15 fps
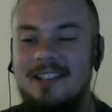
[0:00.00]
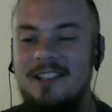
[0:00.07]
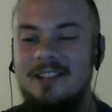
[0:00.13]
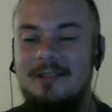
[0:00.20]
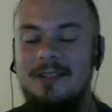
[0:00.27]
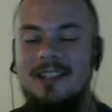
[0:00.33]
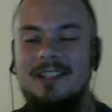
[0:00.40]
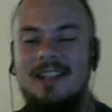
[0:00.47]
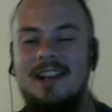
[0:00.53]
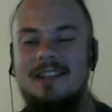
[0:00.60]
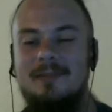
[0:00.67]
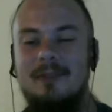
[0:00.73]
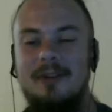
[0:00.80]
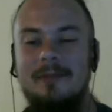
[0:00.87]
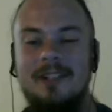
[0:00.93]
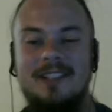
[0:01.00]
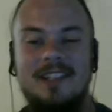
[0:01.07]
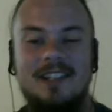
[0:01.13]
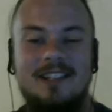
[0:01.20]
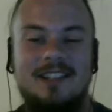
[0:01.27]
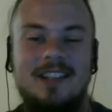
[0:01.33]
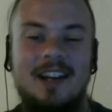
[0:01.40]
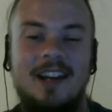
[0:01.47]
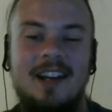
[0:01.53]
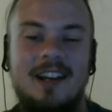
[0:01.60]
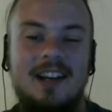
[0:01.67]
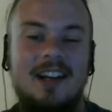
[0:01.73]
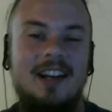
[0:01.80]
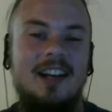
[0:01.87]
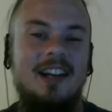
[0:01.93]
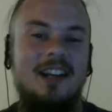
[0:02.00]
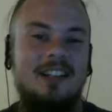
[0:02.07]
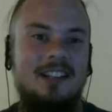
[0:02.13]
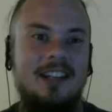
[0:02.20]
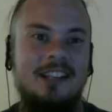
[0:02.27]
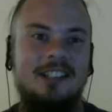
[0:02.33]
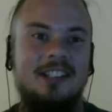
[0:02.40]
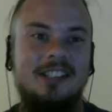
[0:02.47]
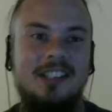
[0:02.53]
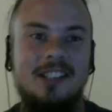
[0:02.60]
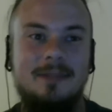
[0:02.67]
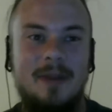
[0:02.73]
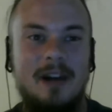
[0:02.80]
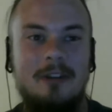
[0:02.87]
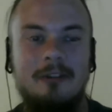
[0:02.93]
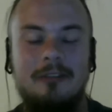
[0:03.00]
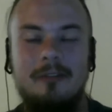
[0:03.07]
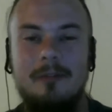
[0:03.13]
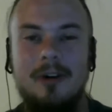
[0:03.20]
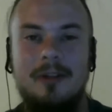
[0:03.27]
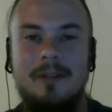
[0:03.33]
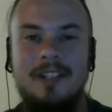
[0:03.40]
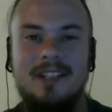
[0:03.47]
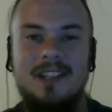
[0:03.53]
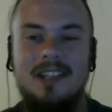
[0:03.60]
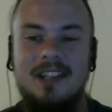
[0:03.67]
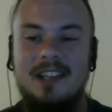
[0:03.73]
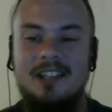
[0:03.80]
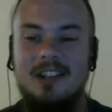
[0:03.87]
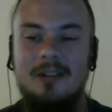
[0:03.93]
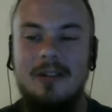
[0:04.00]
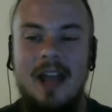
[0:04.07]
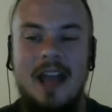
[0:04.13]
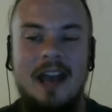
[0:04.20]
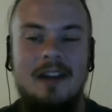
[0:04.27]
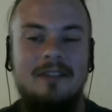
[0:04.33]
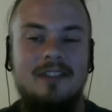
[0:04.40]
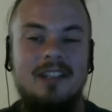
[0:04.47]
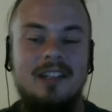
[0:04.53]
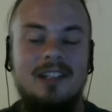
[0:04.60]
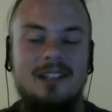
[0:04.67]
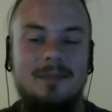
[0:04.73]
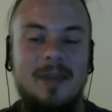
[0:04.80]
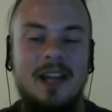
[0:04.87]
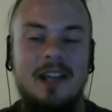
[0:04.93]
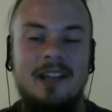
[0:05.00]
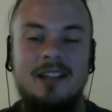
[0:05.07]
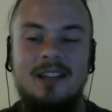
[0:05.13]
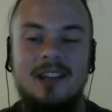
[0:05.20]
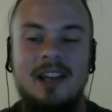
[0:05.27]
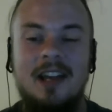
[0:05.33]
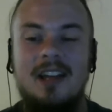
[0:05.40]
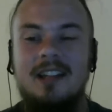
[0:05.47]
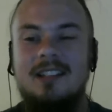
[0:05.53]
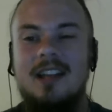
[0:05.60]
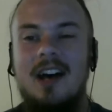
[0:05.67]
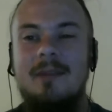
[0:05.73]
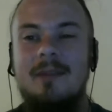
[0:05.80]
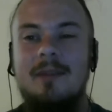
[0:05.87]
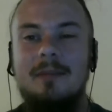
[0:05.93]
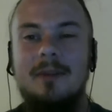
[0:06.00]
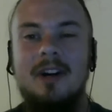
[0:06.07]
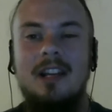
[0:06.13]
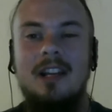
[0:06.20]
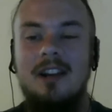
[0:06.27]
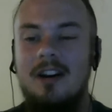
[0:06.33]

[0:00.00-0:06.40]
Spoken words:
to do with his last moments. And it's like, it's just these powerful moments that they don't have to spend time and money